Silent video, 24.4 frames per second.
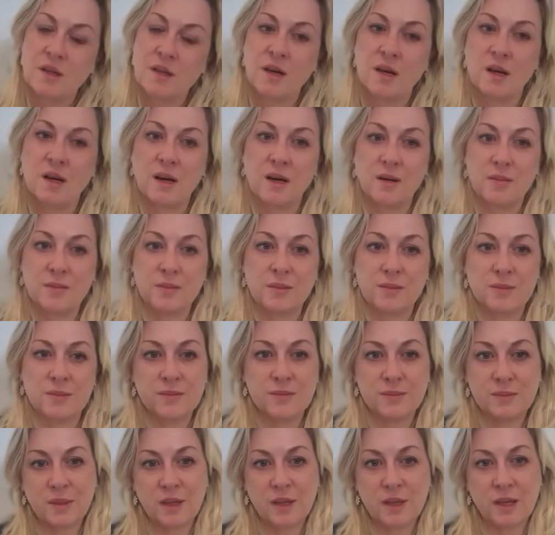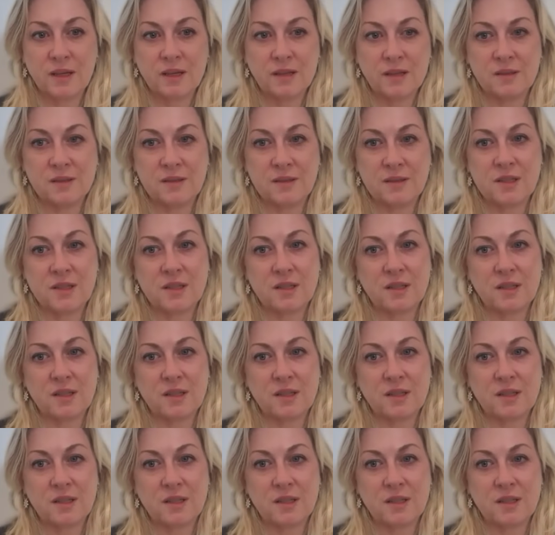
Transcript: and